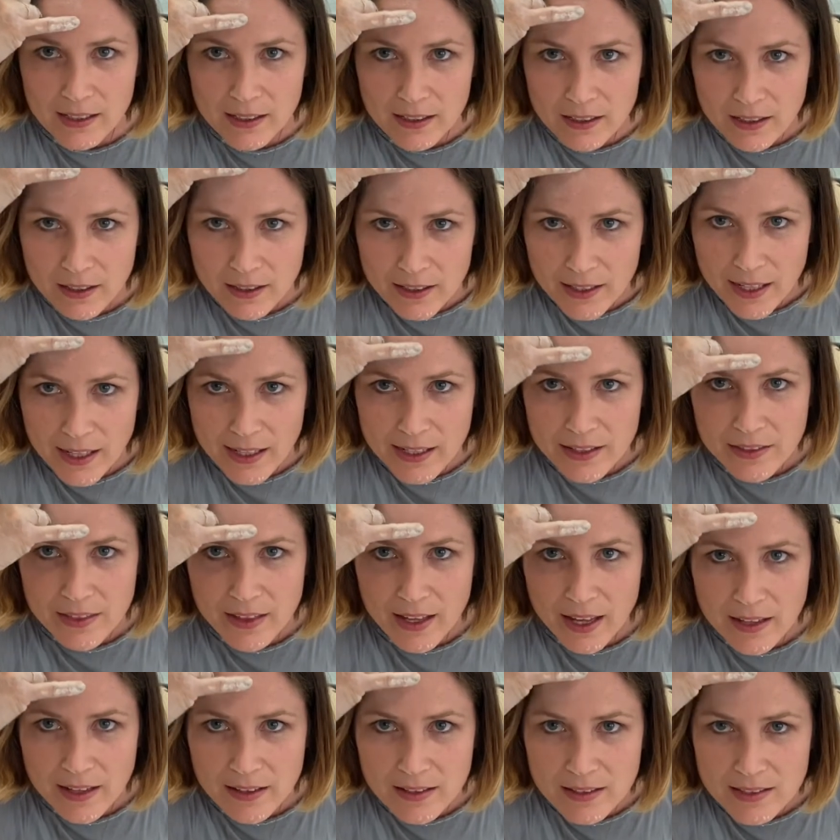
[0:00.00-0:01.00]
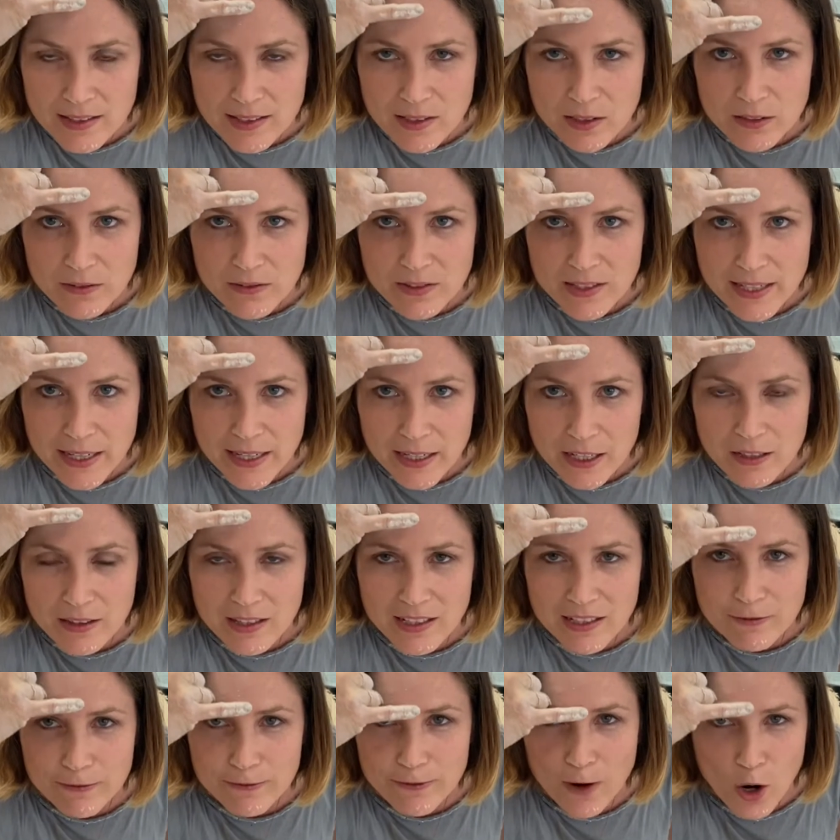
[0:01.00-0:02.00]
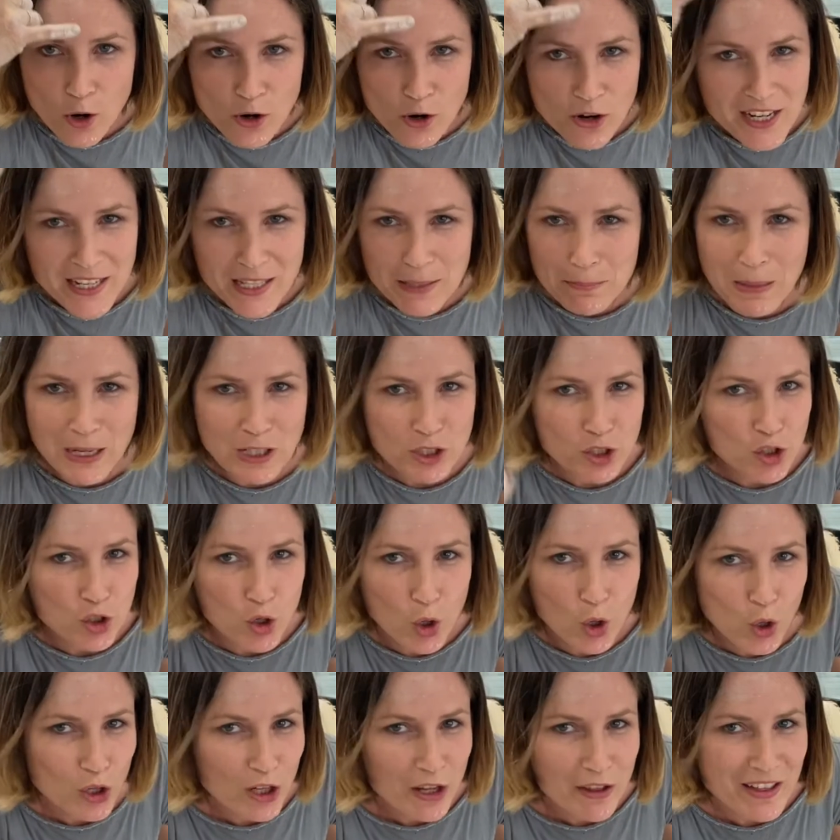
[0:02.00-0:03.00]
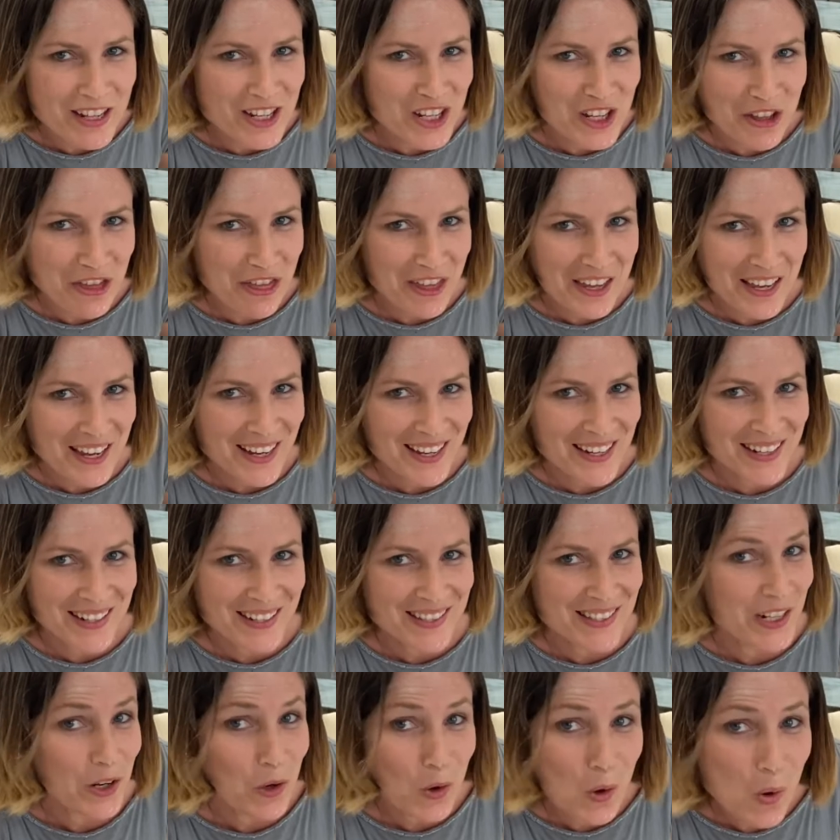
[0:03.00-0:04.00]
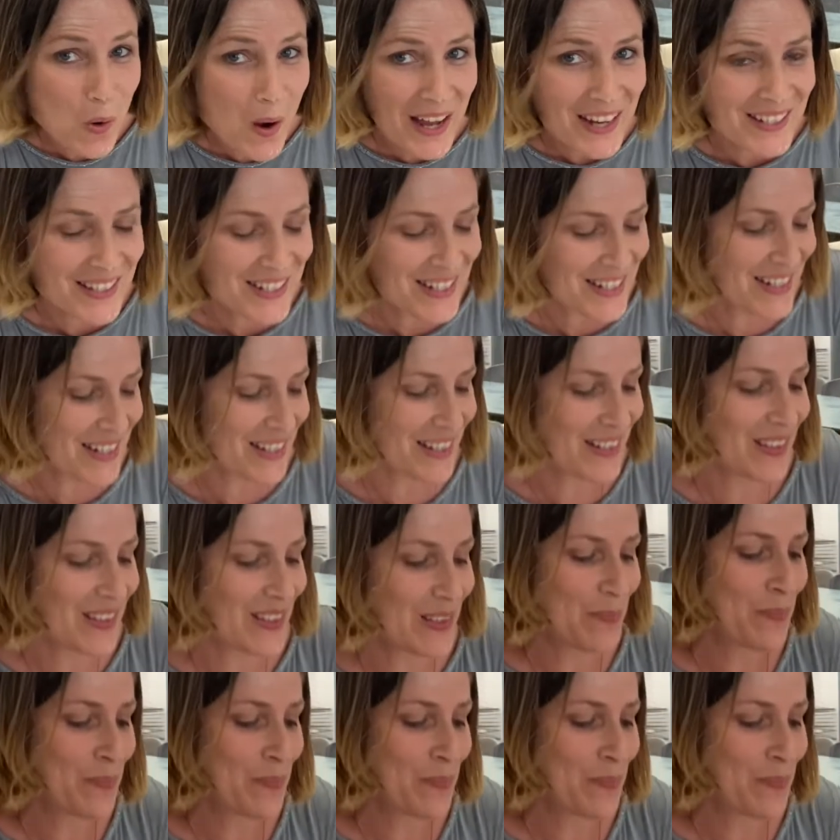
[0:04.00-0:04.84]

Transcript: Okay, that sort of second, that forehead is much taller than you think it is. It always is.